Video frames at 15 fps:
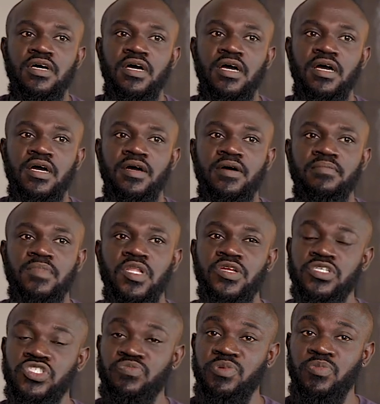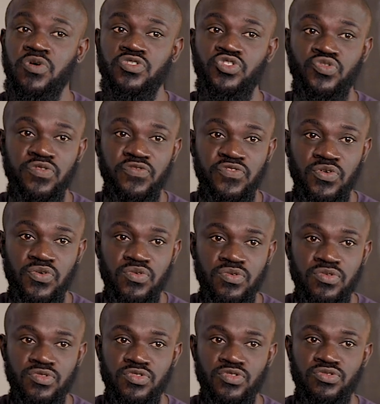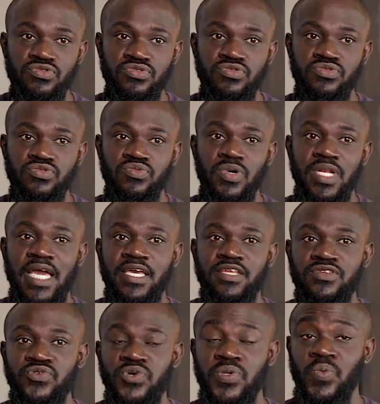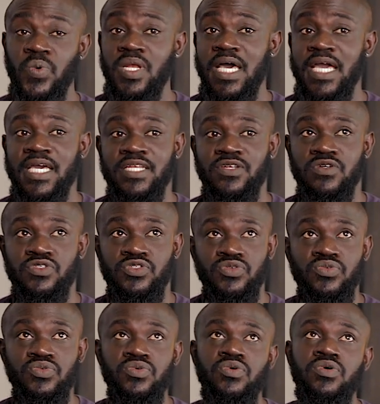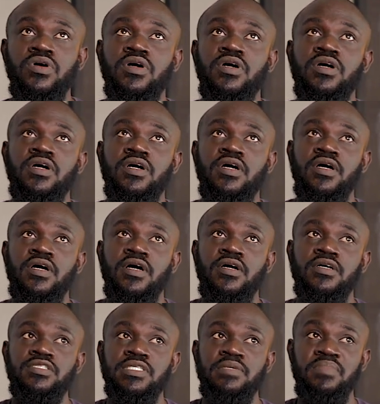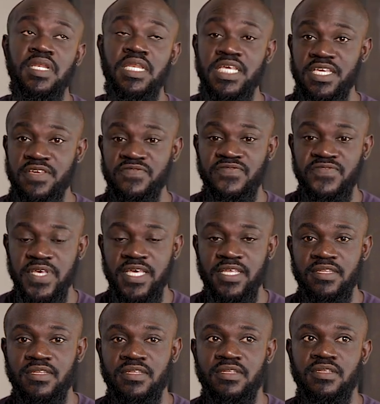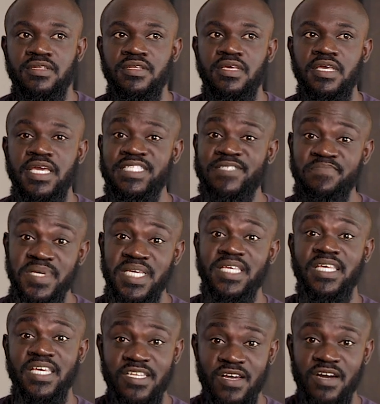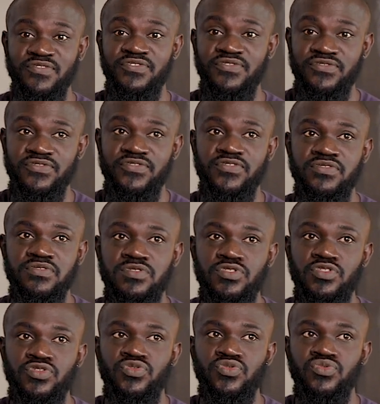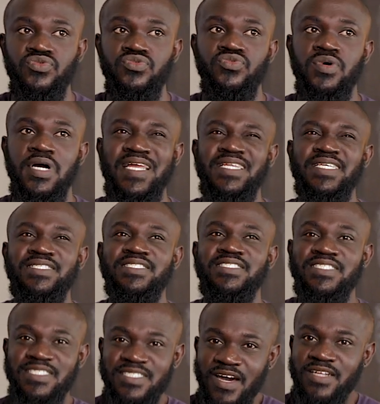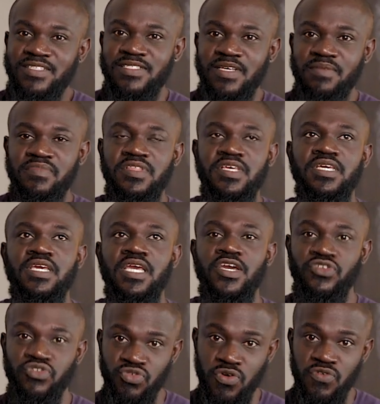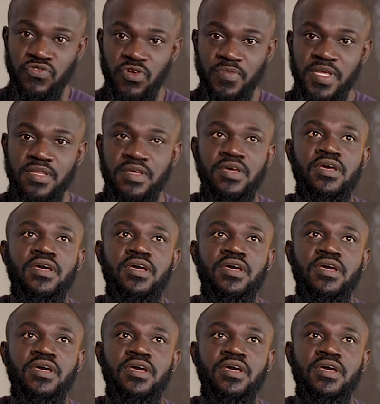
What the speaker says: I'm learning to be more truthful to what I can do and what I cannot do, to believe in it being enough to at least start something and grow from it.